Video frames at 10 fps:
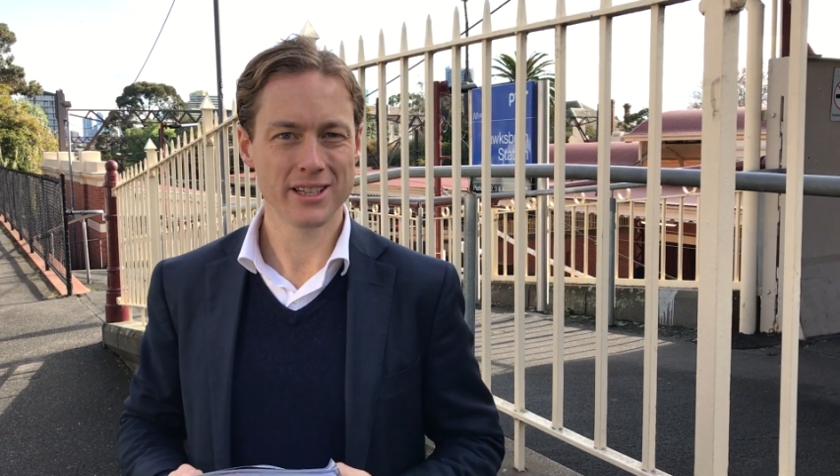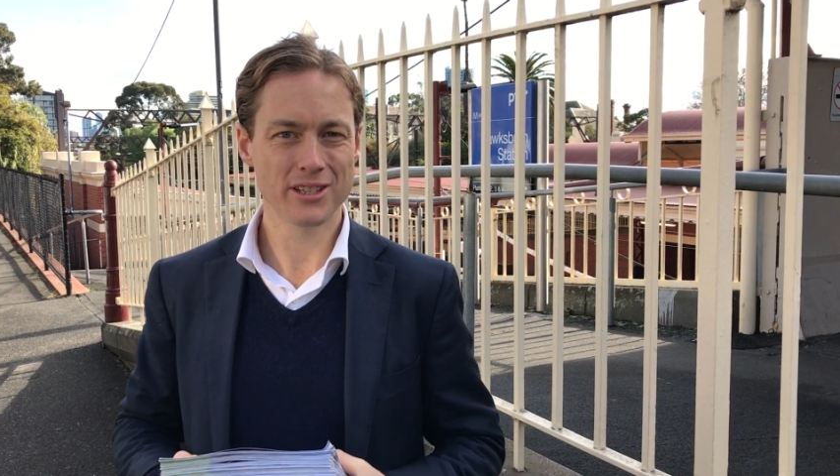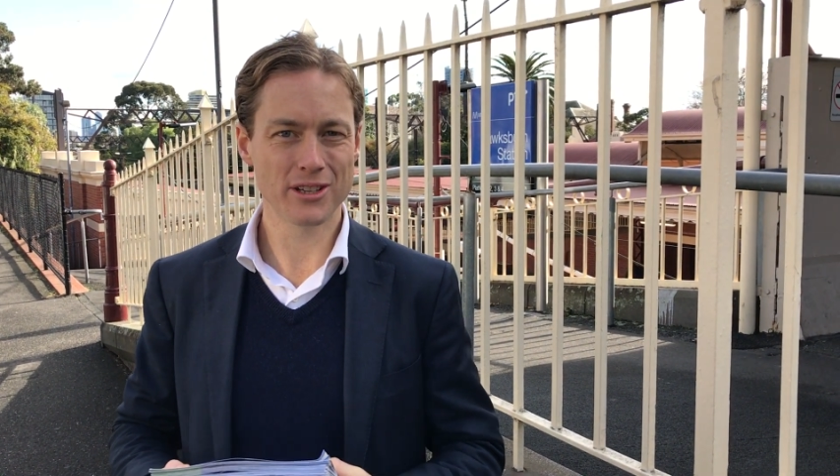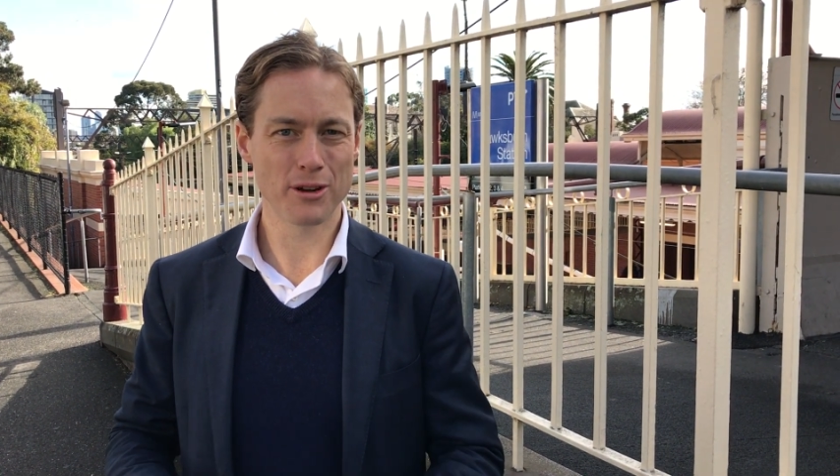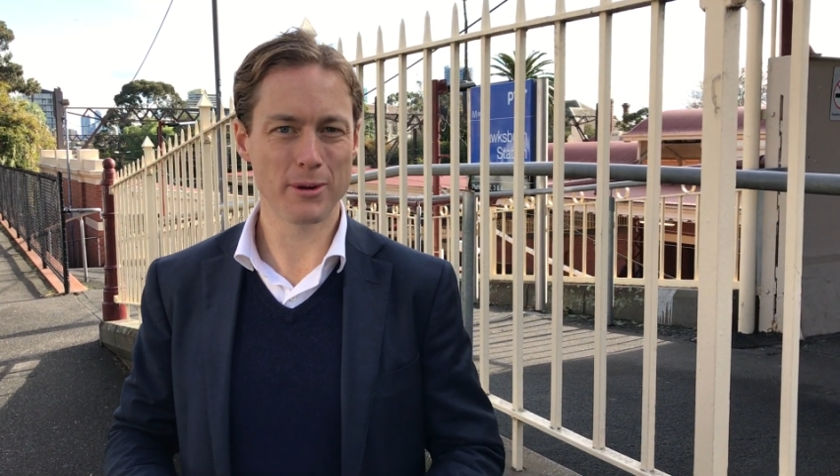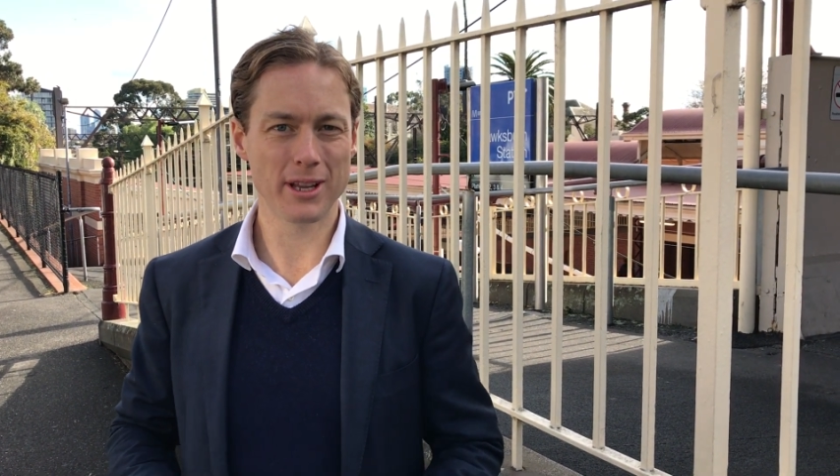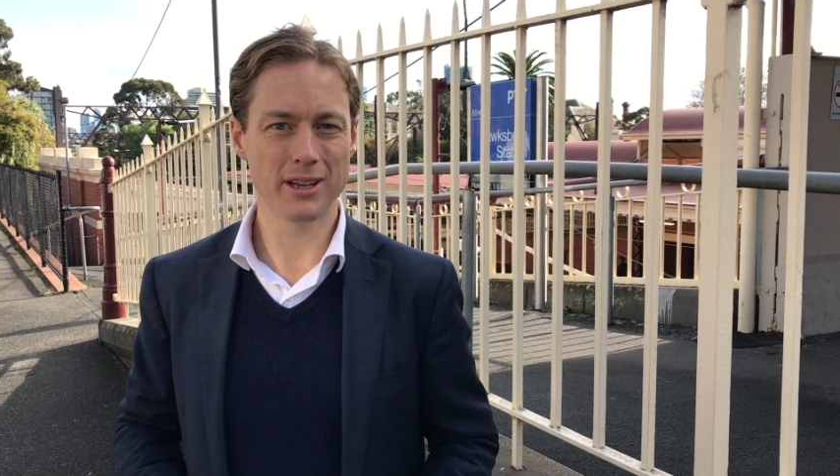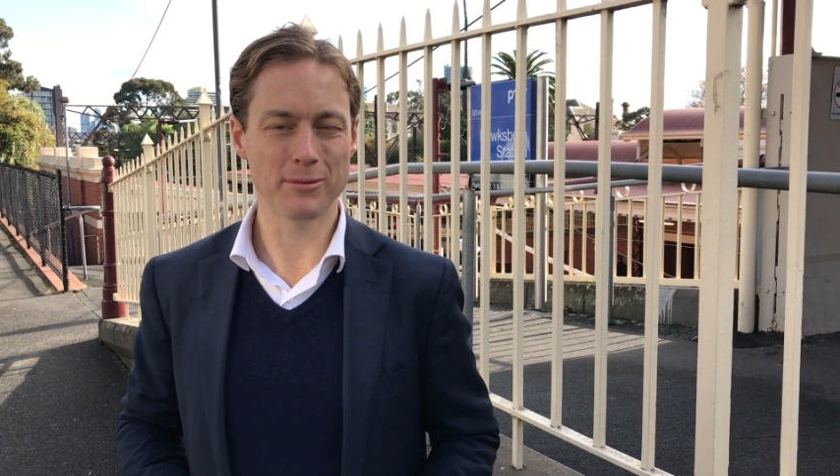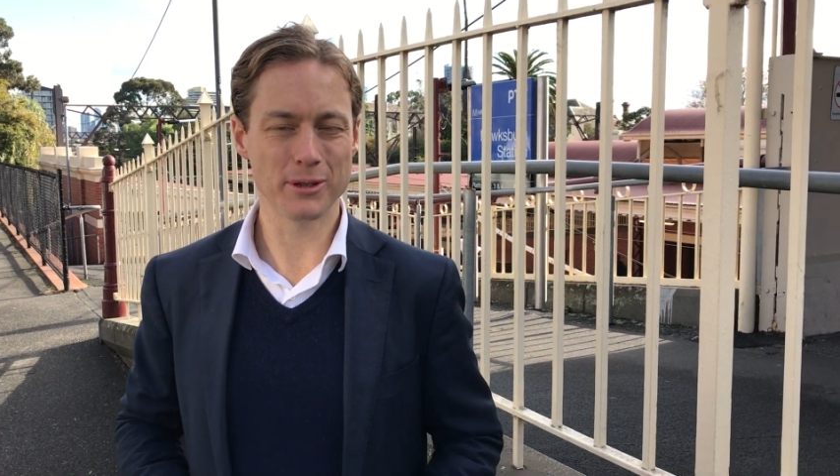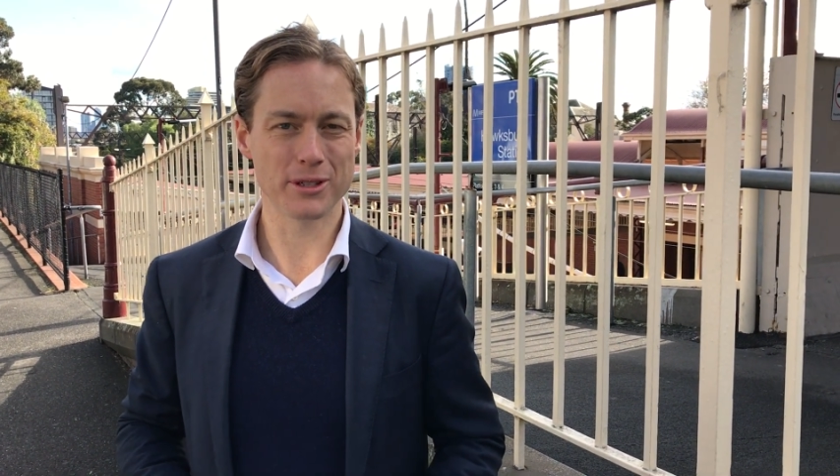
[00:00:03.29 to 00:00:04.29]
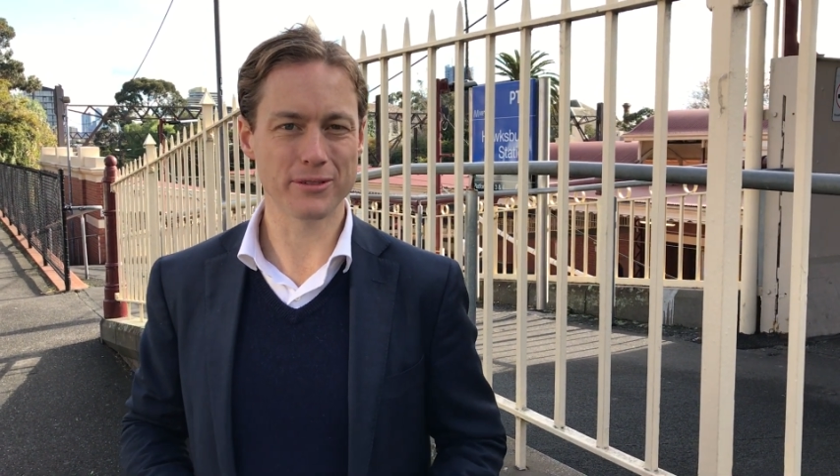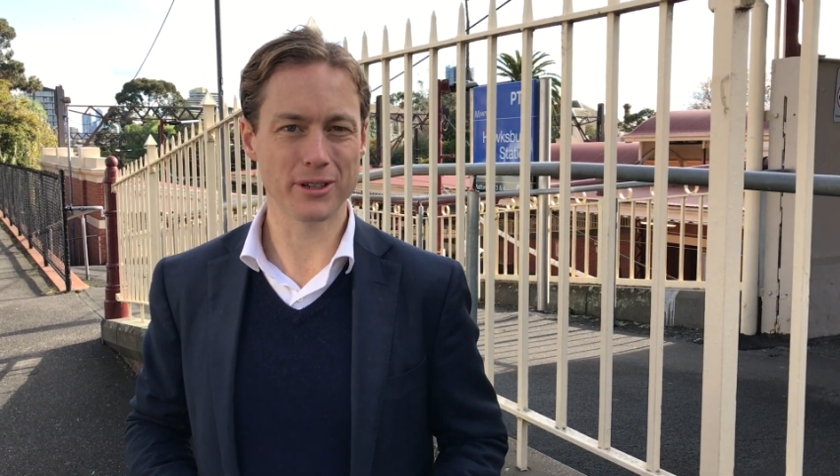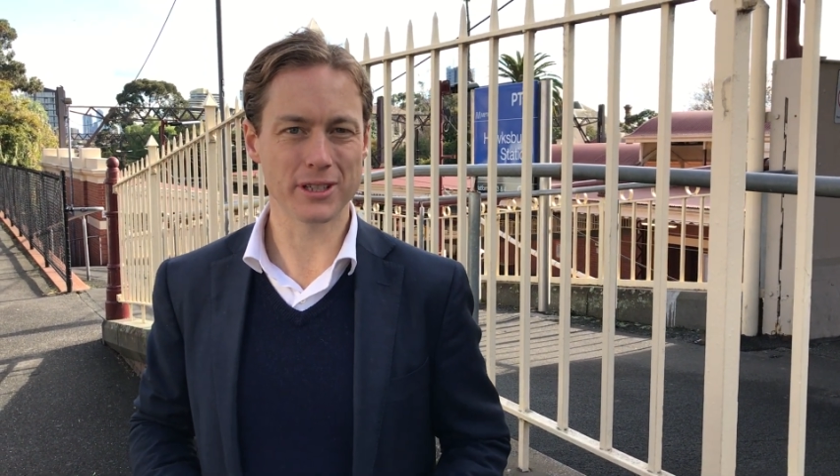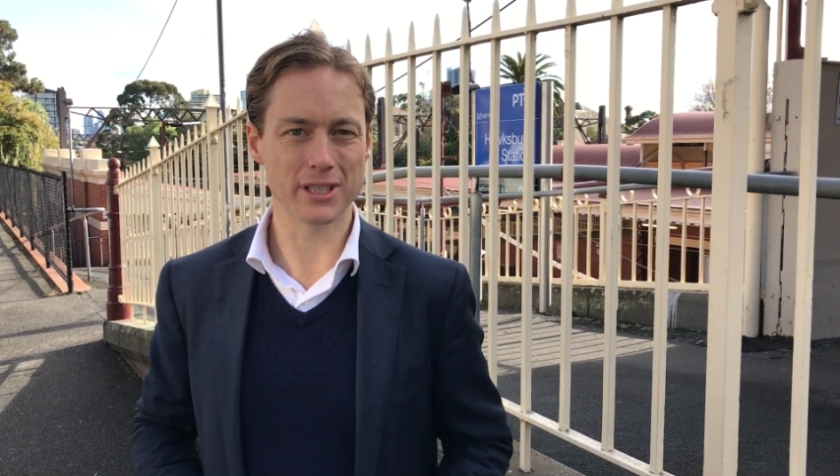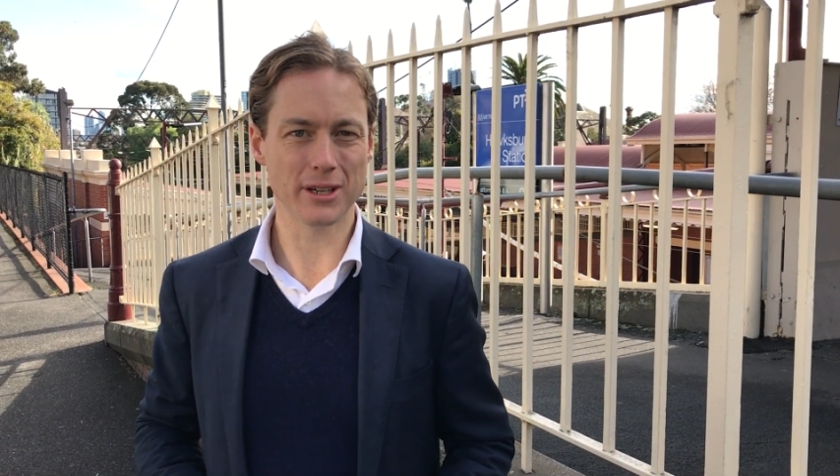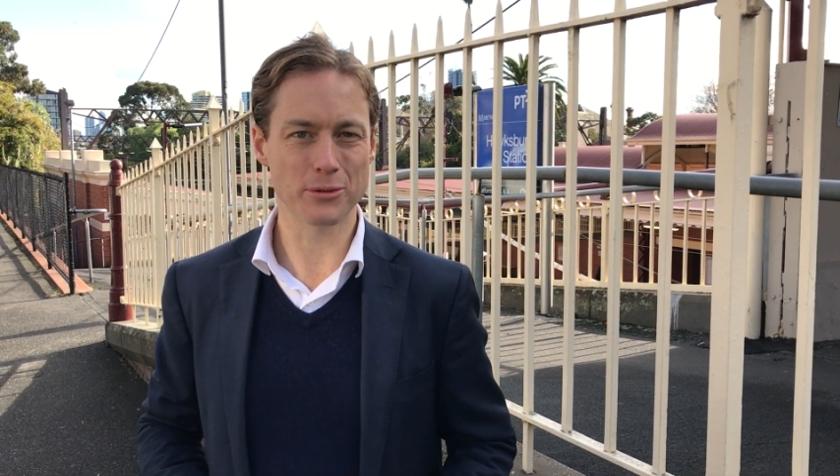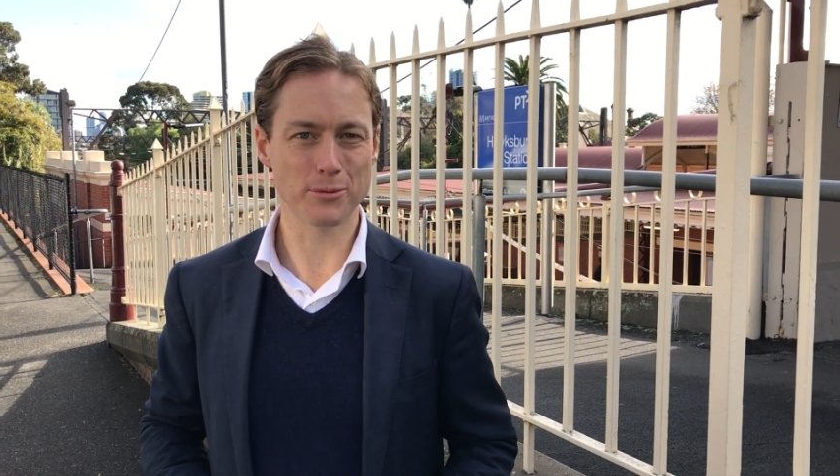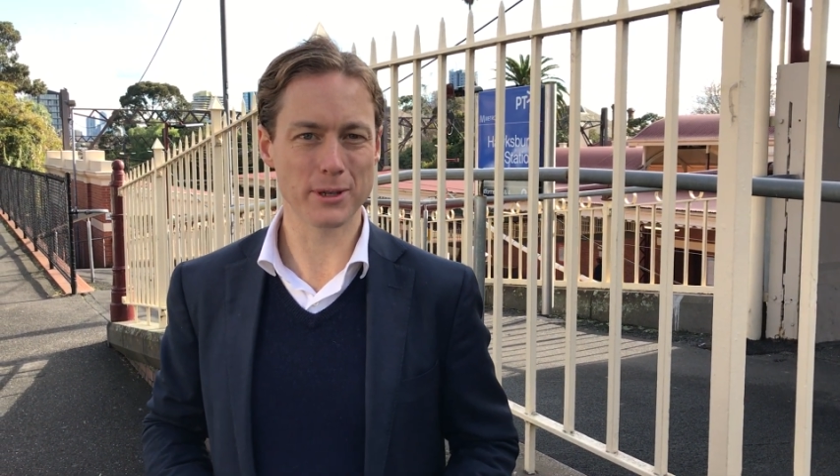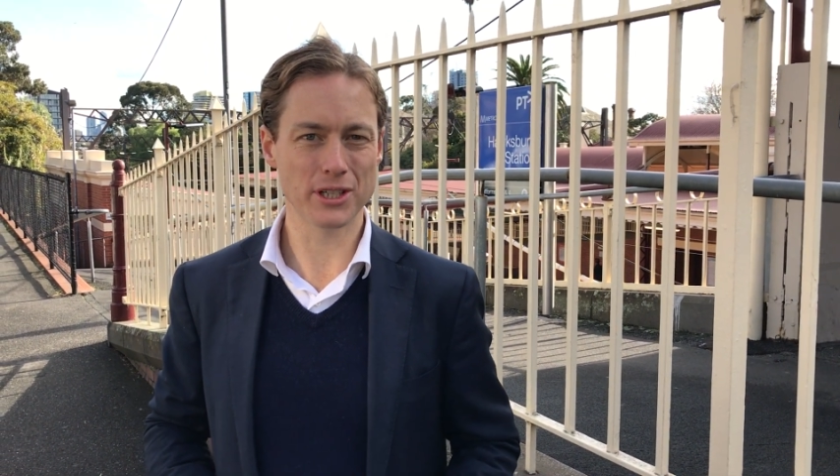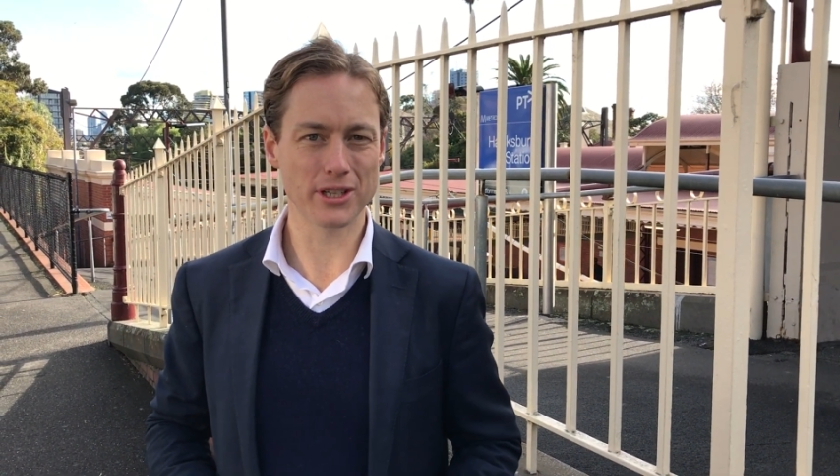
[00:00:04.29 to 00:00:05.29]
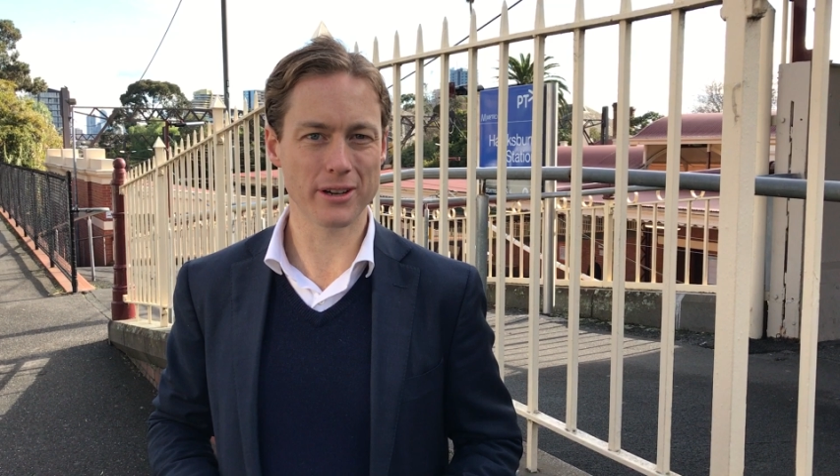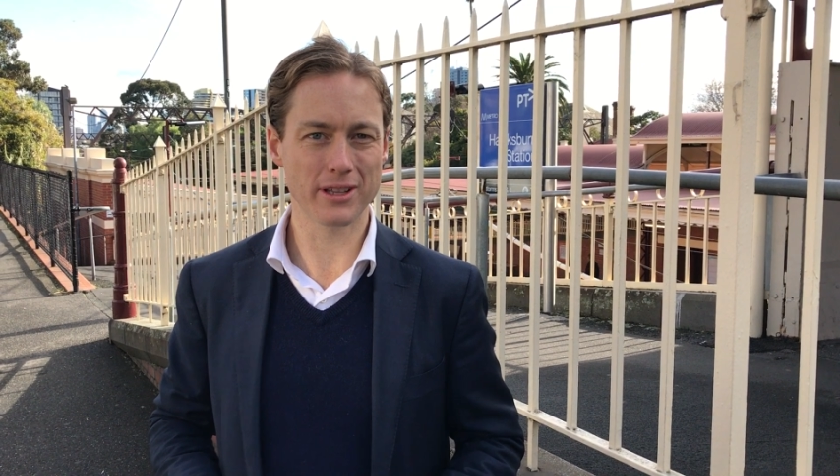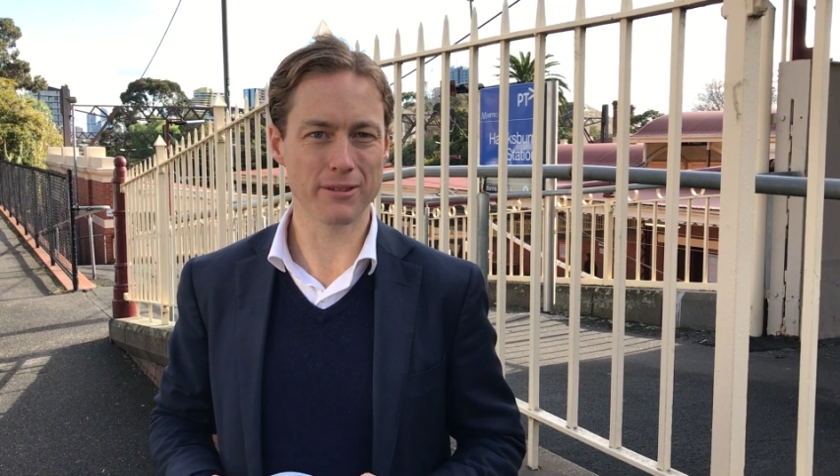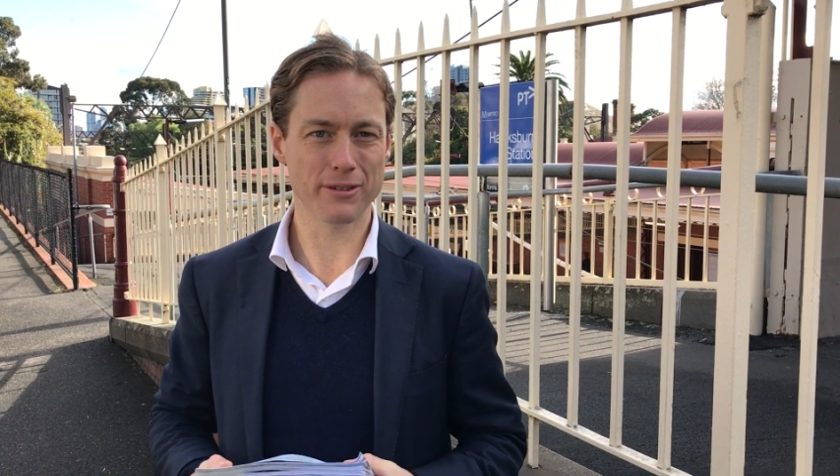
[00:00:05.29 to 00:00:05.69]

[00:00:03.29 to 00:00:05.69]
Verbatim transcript: So many commuters have got in touch with me sharing their